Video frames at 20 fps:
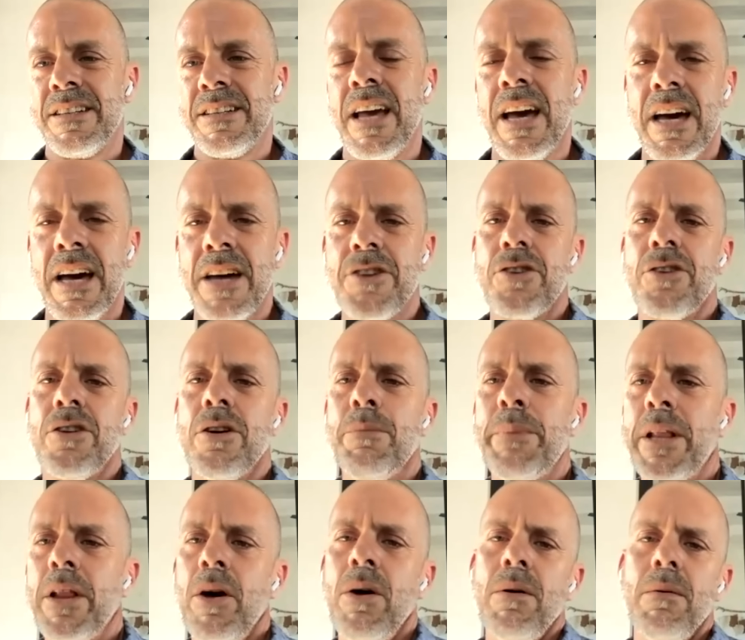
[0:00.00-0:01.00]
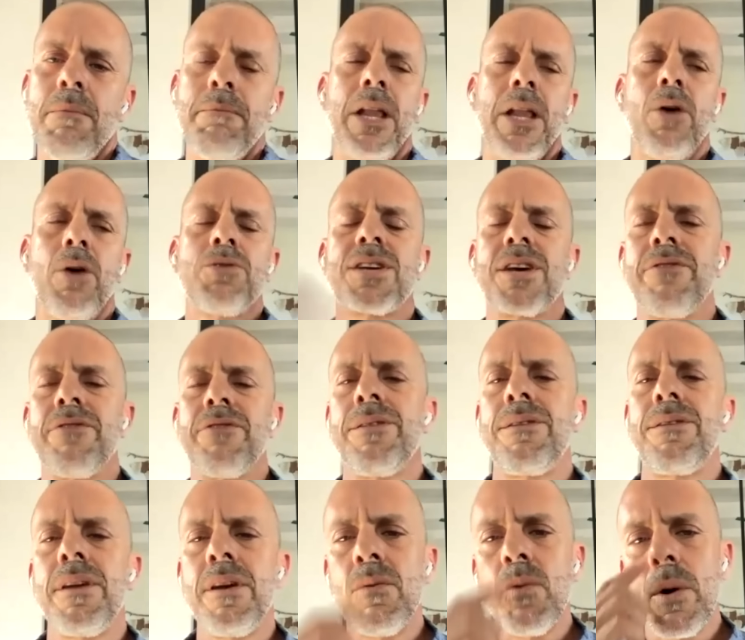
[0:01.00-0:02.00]
Yeah, below
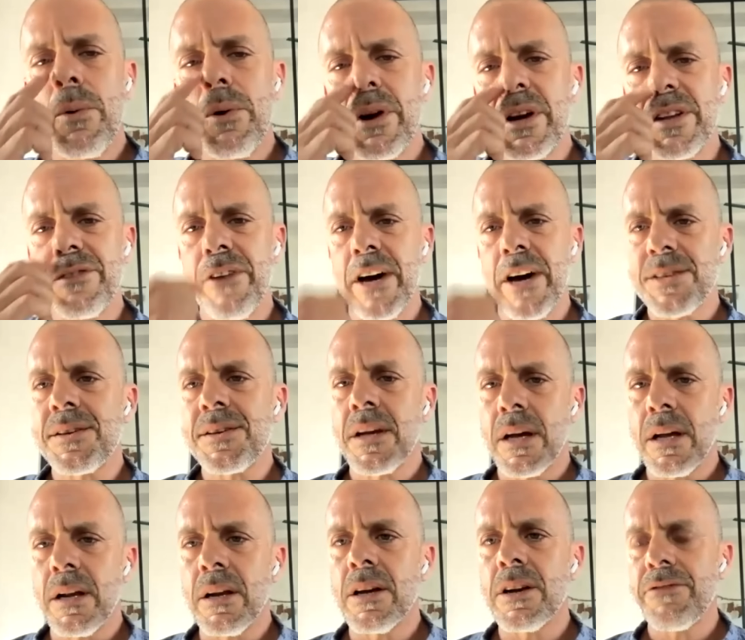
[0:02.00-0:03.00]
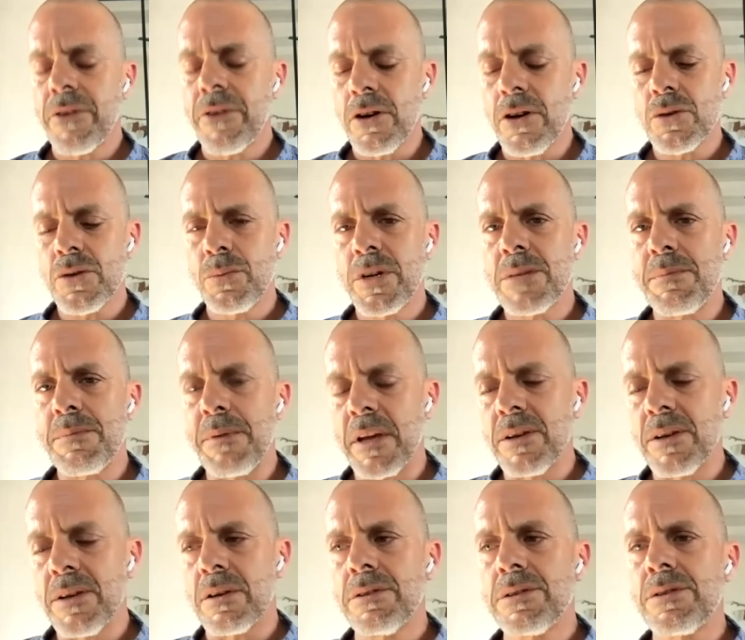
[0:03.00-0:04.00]
17, we were advising a lot of customers,
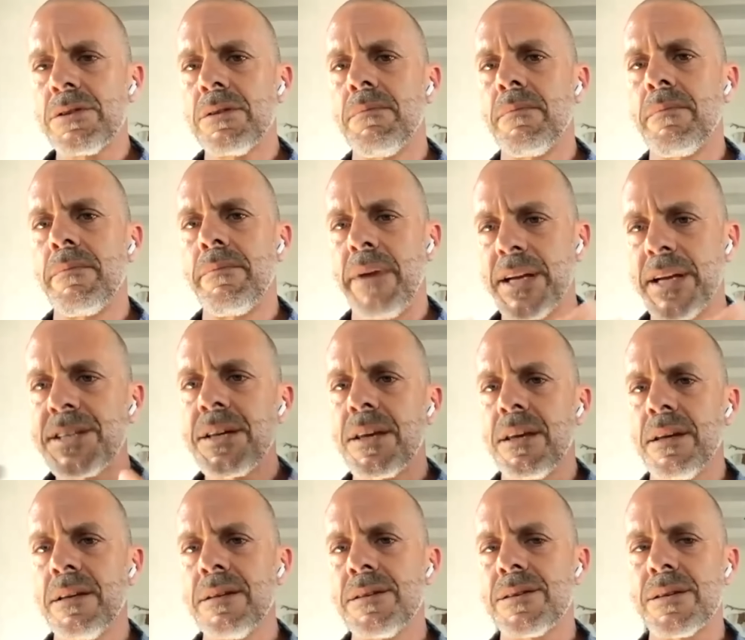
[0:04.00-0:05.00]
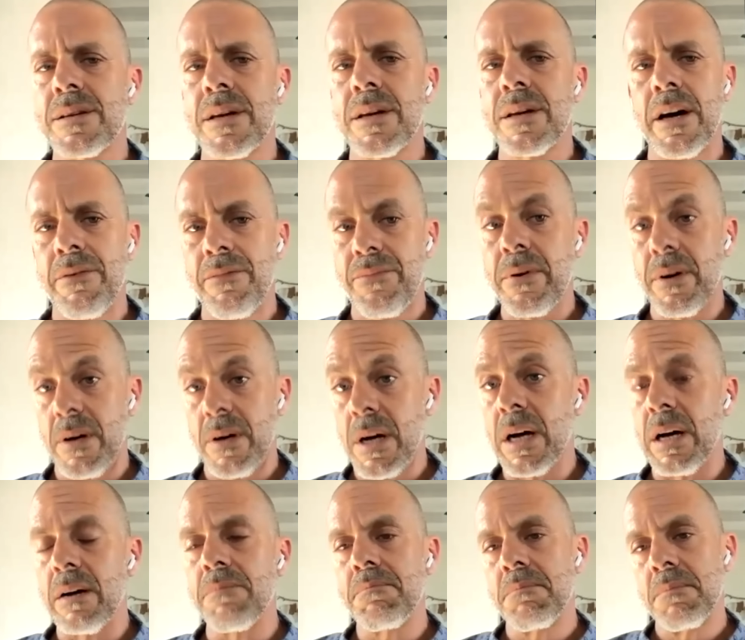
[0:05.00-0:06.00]
because also Mexicans have
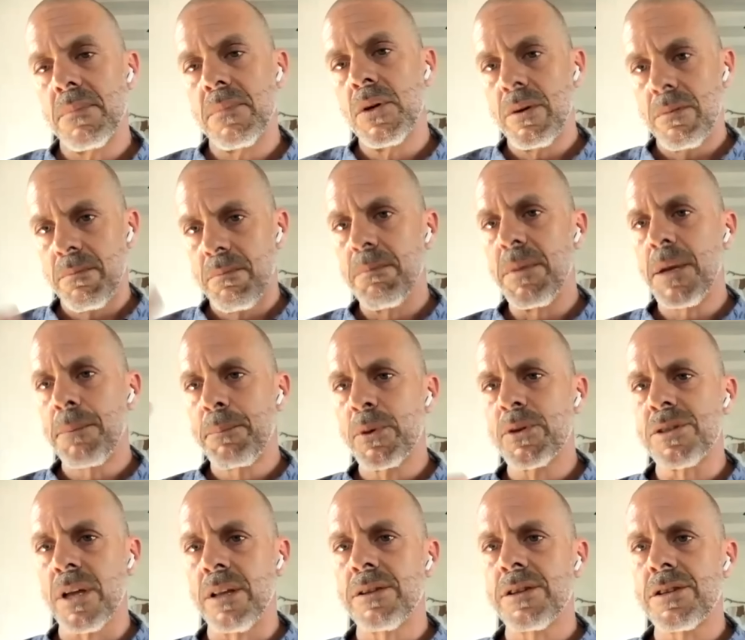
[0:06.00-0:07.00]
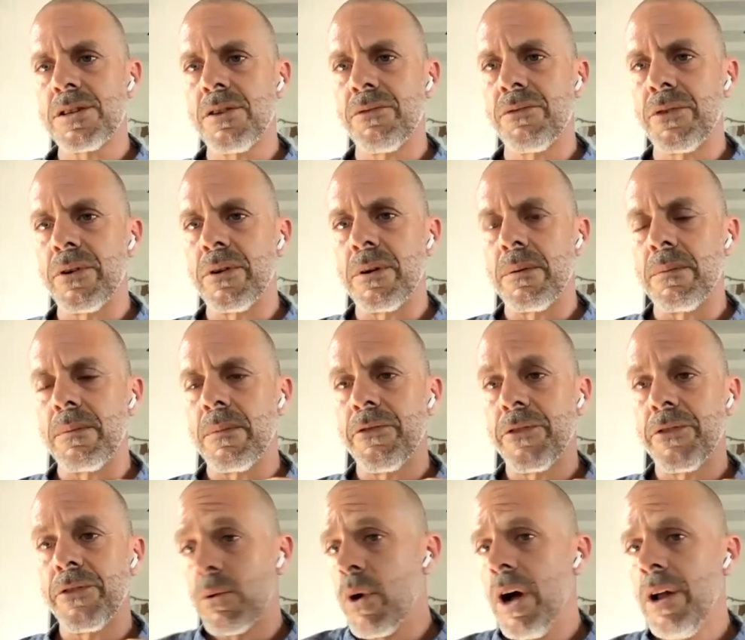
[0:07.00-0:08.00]
a big percentage of their
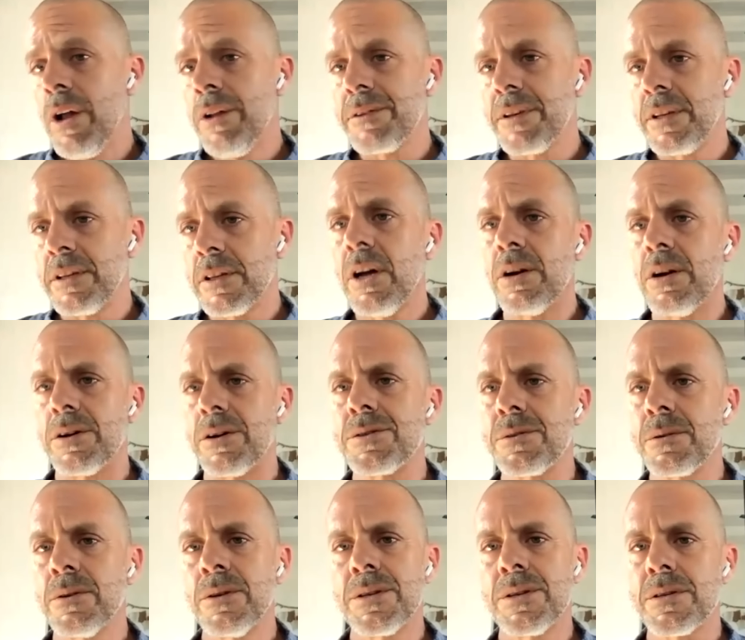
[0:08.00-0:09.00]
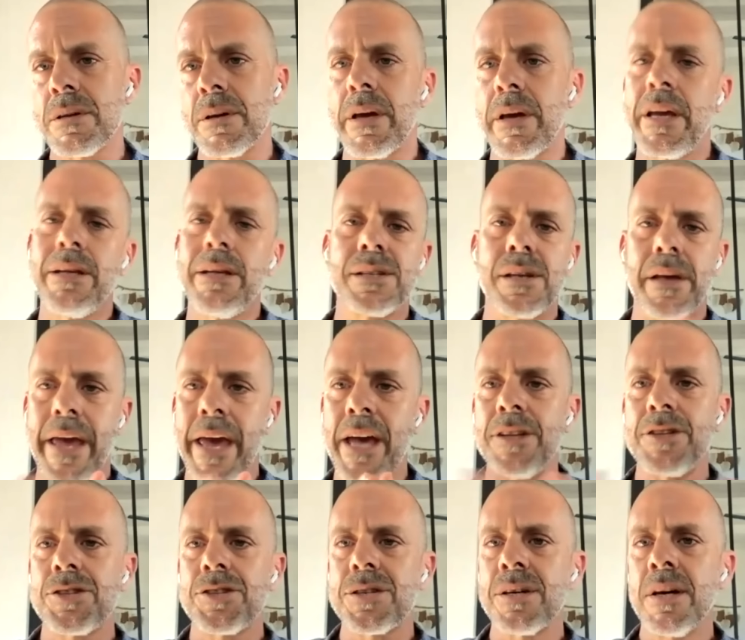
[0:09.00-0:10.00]
wealth in dollars. It's a
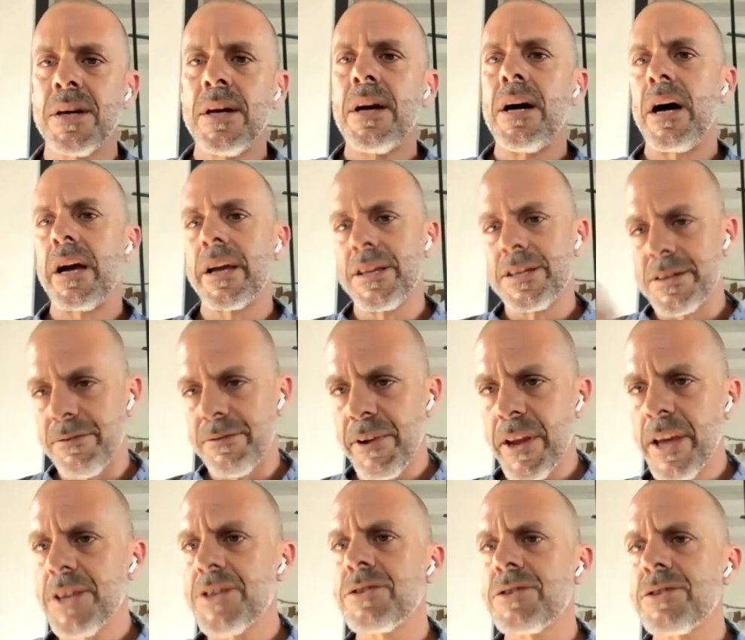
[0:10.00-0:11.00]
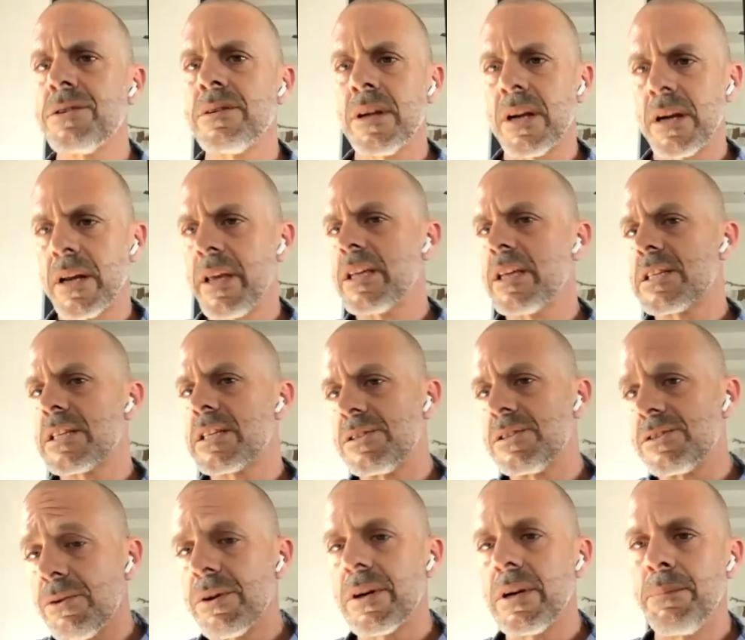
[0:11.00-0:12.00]
hedge against inflation, and it has
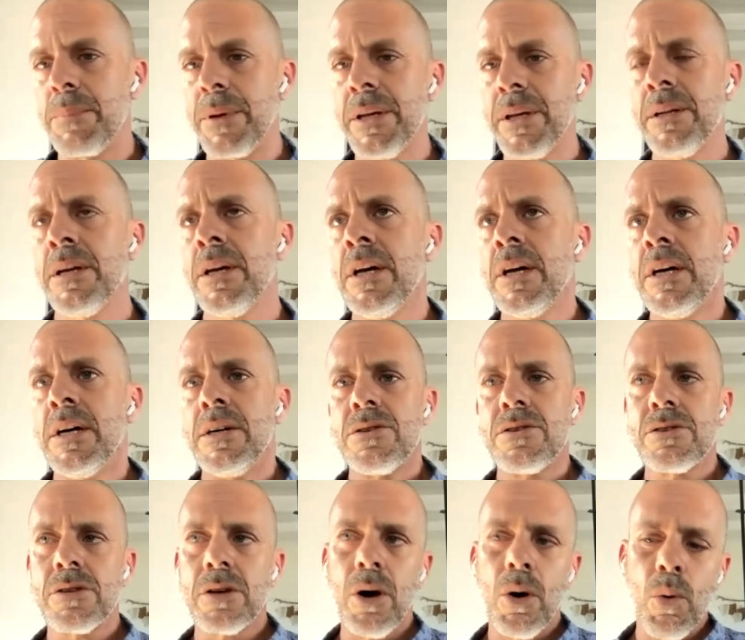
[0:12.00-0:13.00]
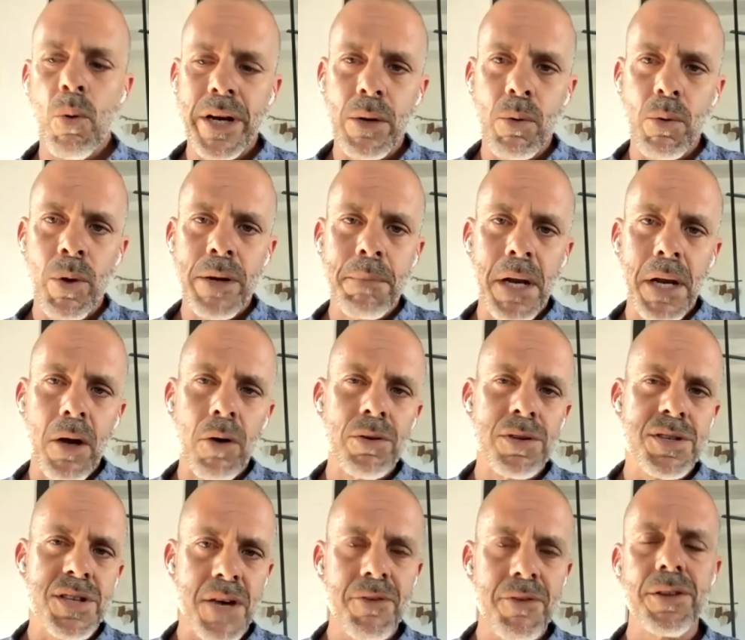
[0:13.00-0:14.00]
historically been. So when it went below
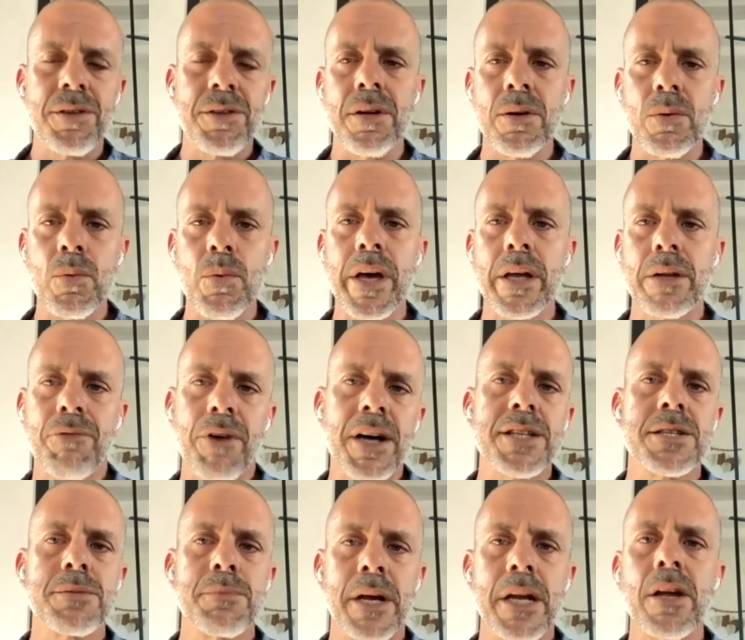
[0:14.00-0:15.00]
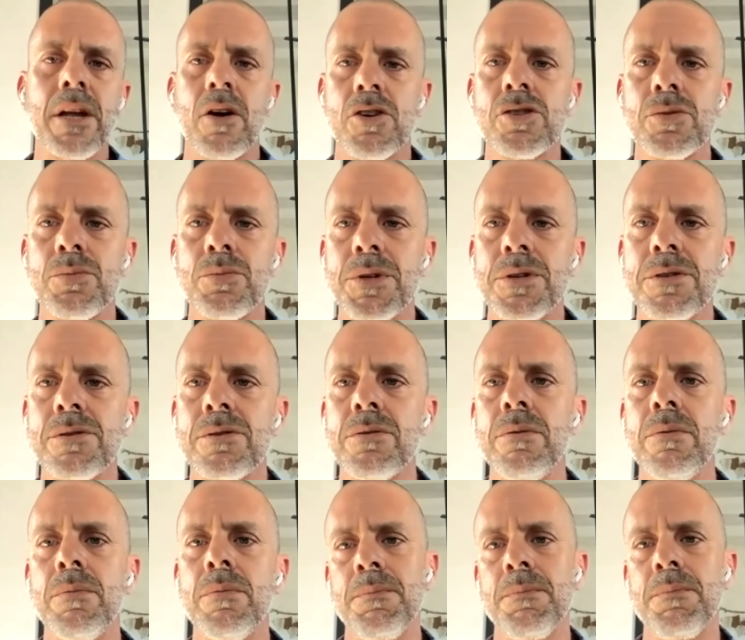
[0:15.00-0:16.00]
17, we advised many customers
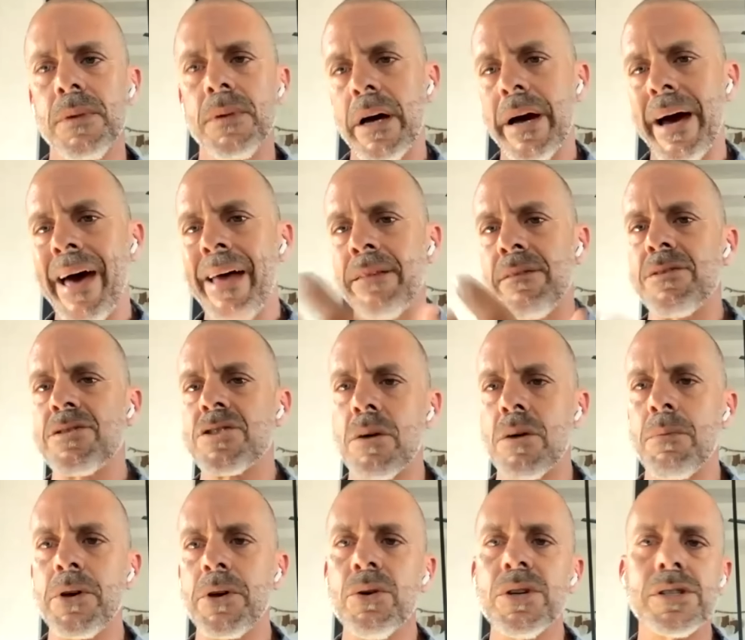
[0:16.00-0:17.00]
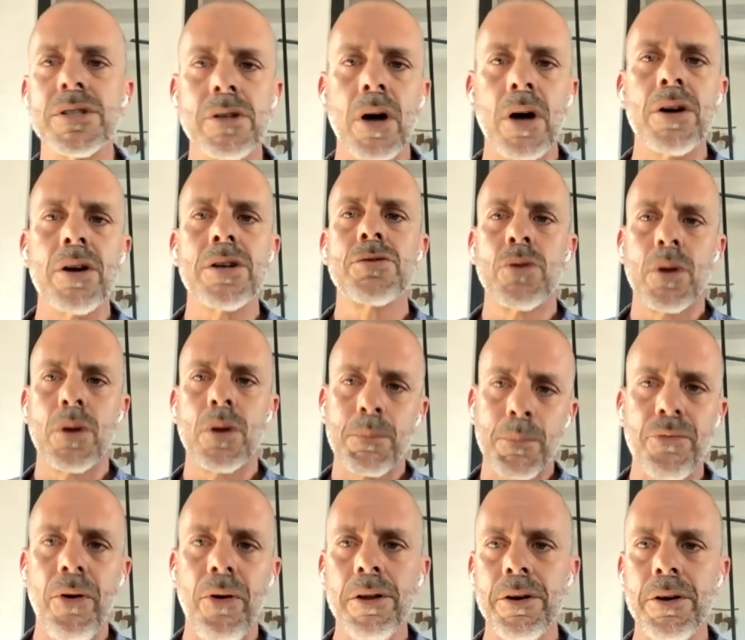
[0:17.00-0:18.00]
to add some US dollars to the
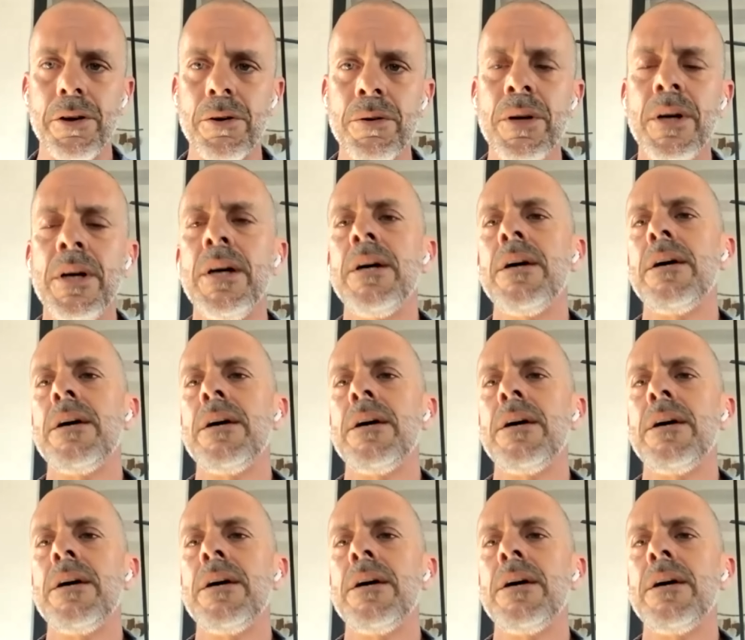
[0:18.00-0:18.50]
portfolio.